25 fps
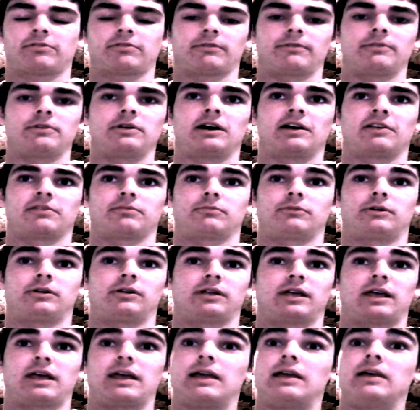So if you guys
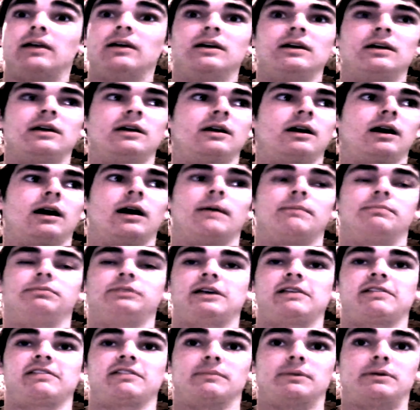want a
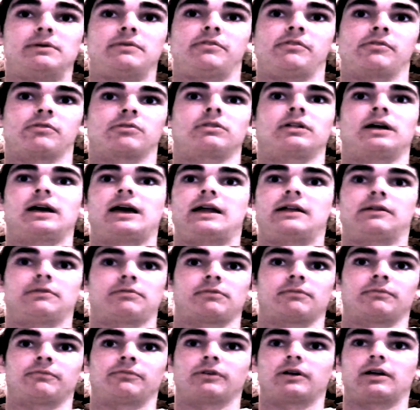place to meet with your clan or
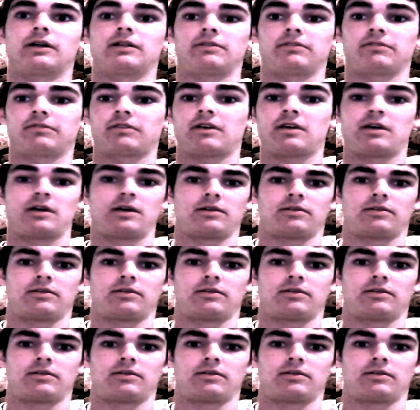some friends,